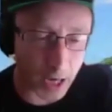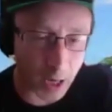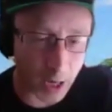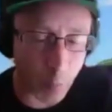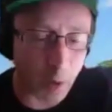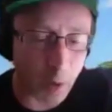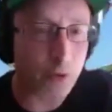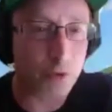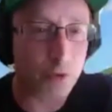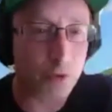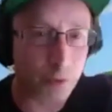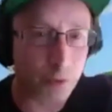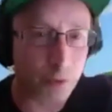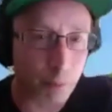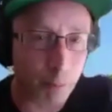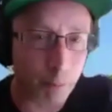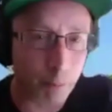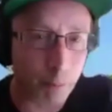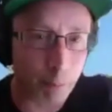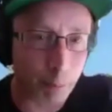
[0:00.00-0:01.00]

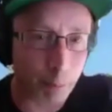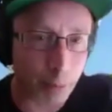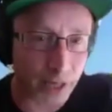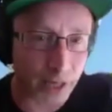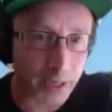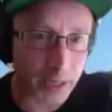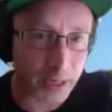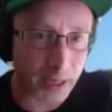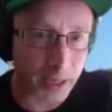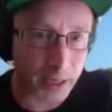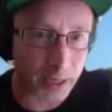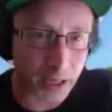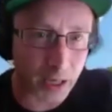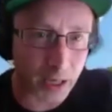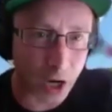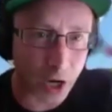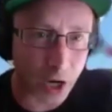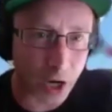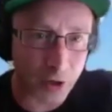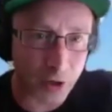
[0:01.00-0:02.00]
Wilson Pickett
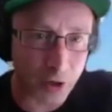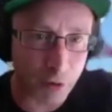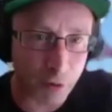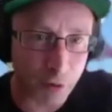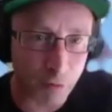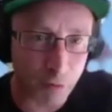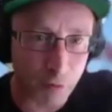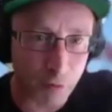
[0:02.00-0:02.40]
kind of,